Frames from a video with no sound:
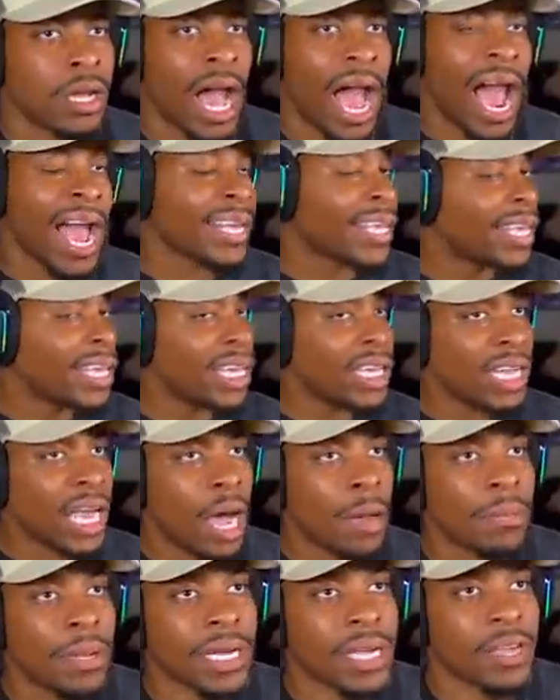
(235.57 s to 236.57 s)
High key, I'm
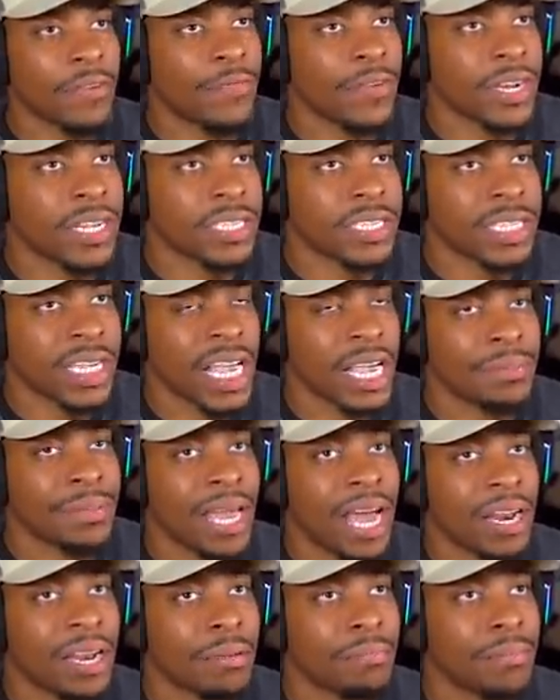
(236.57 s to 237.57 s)
looking for the seam
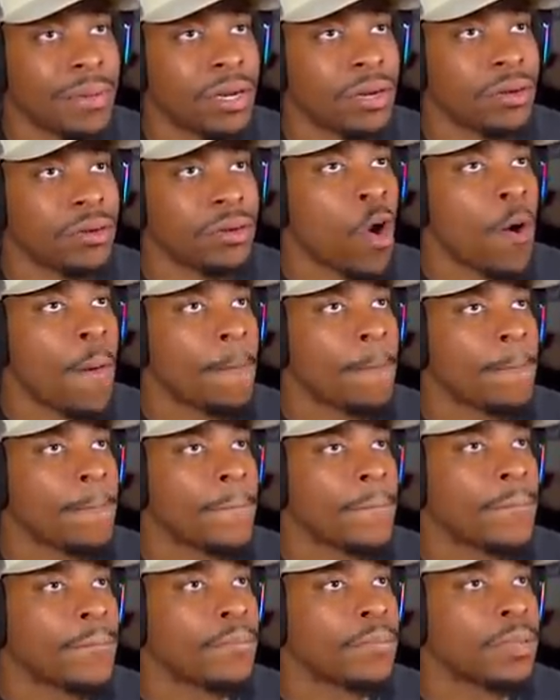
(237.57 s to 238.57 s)
down the middle.
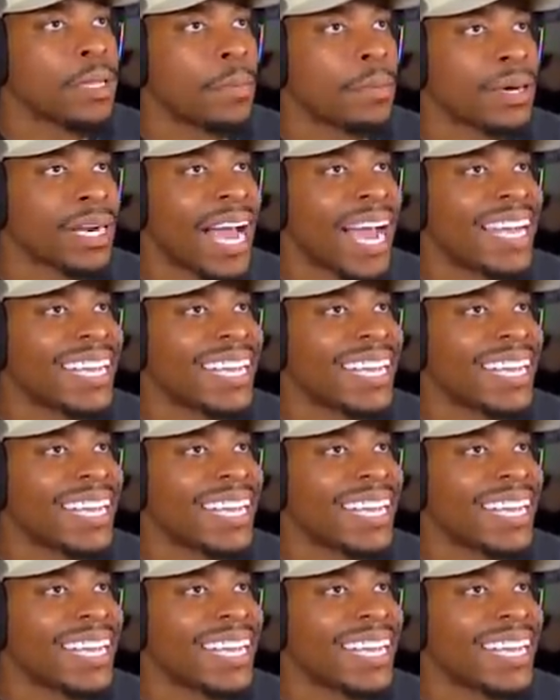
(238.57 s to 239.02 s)
Number 9.